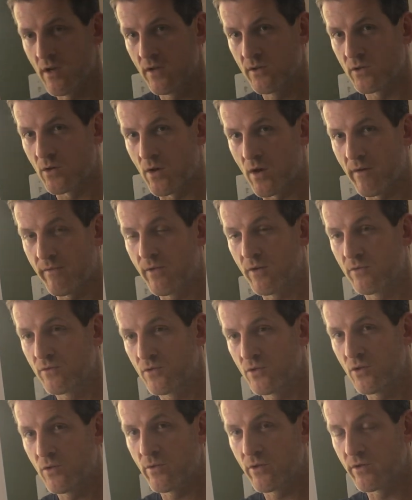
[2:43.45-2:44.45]
So of those
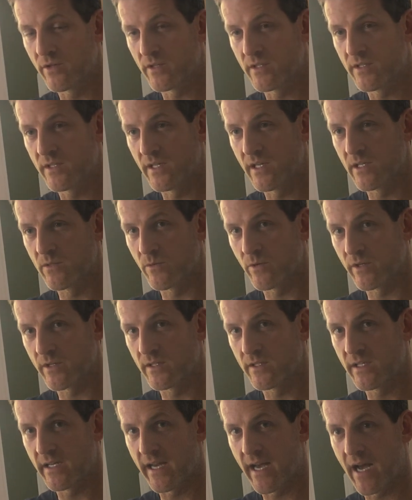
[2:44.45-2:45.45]
200 seeds, we're going to
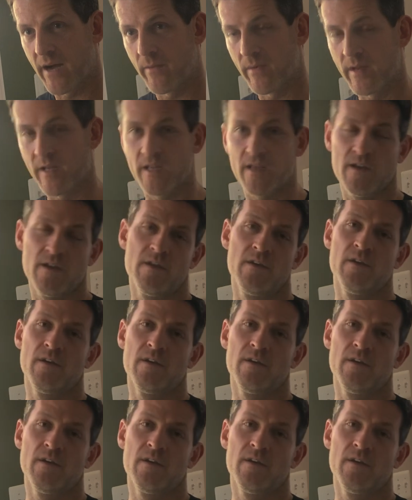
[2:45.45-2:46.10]
see how many